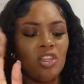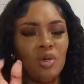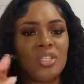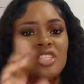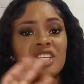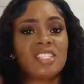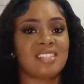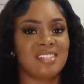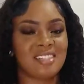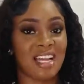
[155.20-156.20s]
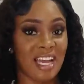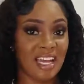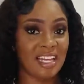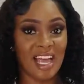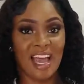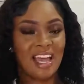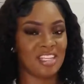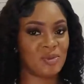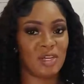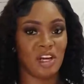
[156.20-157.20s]
it's just style,
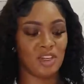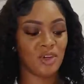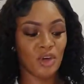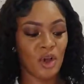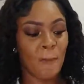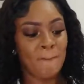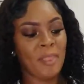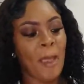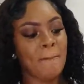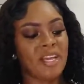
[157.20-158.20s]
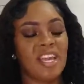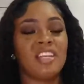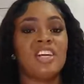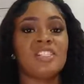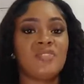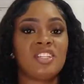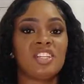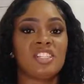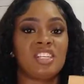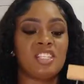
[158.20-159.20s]
as we all know. But yeah, it does feature
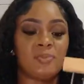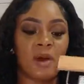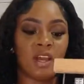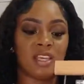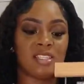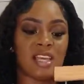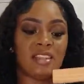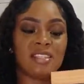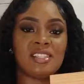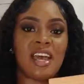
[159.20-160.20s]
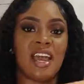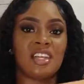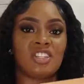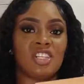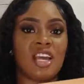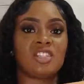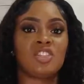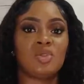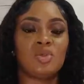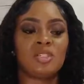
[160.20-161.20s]
these pockets at the side. So it has
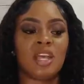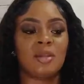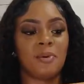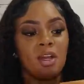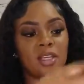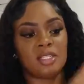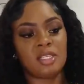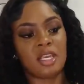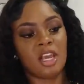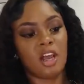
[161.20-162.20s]
two side pockets here